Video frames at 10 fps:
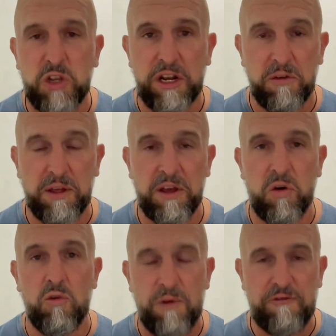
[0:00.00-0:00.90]
You know,
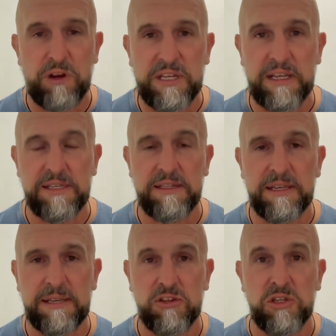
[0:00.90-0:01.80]
all refereeing
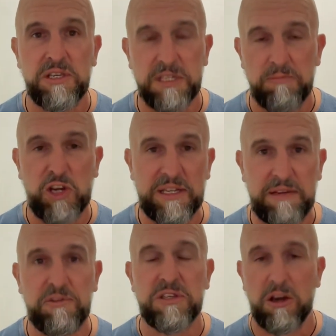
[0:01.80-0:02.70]
decisions are
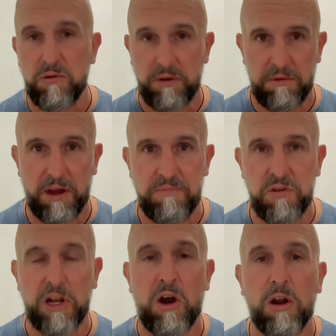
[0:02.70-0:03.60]
subjective. So,
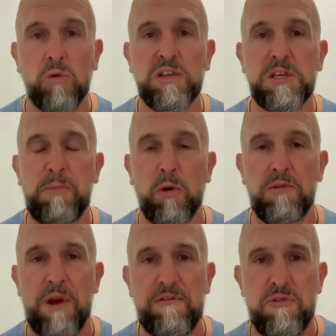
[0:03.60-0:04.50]
I'll always support
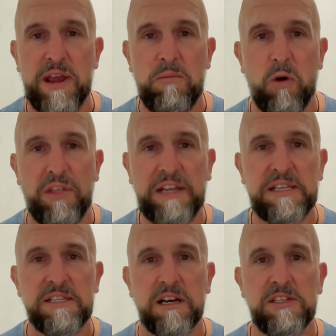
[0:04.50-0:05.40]
the referee and what they
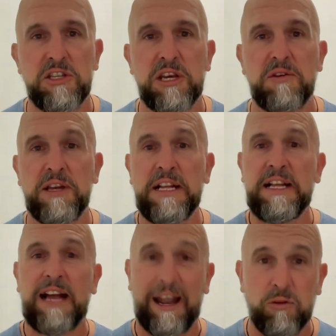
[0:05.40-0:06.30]
decide to do.
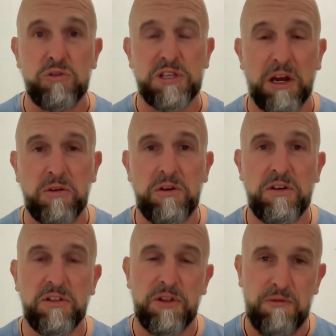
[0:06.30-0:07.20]
And also,
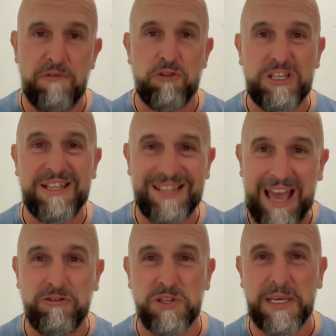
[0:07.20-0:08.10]
the referee's
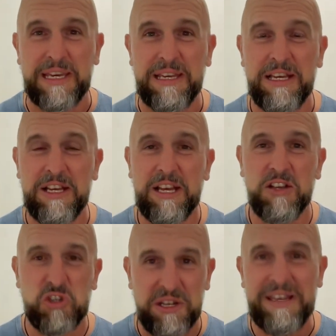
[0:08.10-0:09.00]
integrity
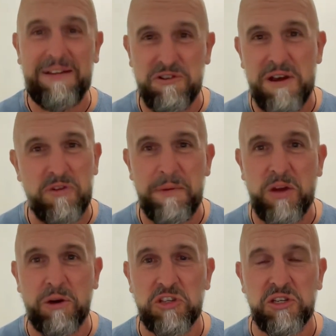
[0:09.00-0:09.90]
should never, ever be
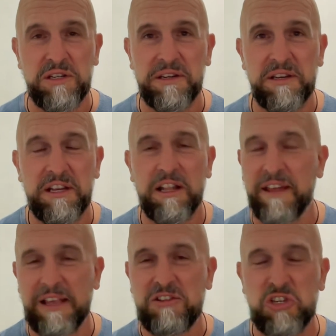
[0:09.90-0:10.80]
questioned.
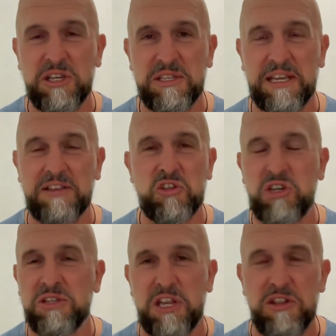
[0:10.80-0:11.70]
Like, it's
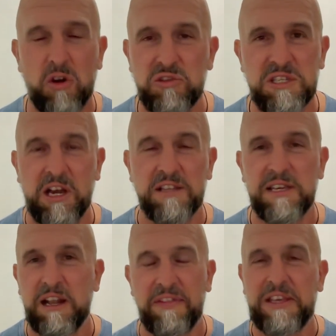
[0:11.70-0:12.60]
just a
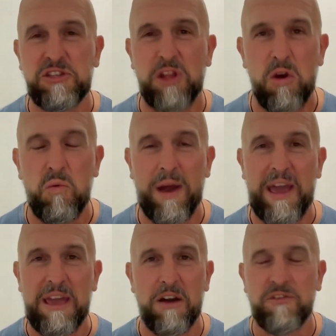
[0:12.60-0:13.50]
non-starter. Like, there's no
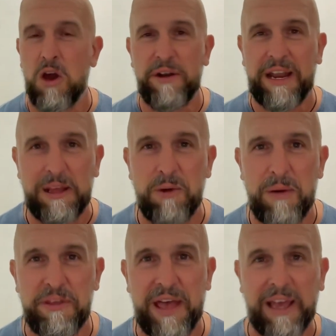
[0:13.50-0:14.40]
way of going
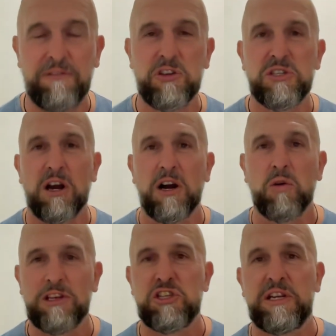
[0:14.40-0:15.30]
anywhere with that if you start
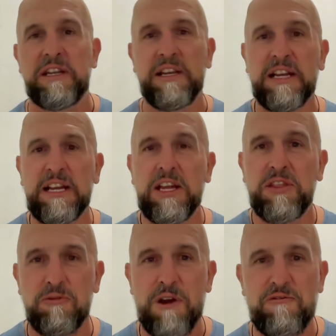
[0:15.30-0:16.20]
questioning
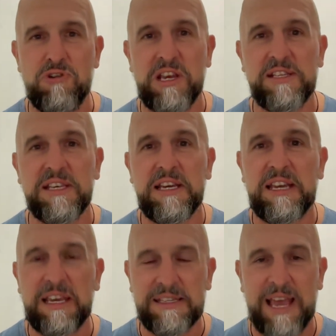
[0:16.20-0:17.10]
the referee's
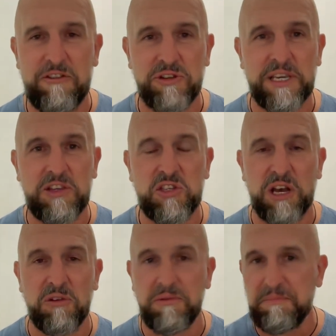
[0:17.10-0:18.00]
integrity.
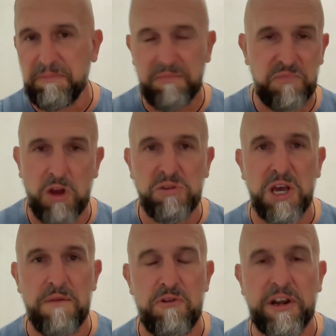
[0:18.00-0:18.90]
So, no
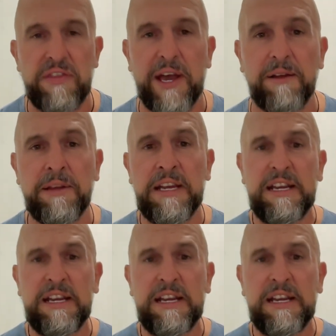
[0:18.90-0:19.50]
time for any of that.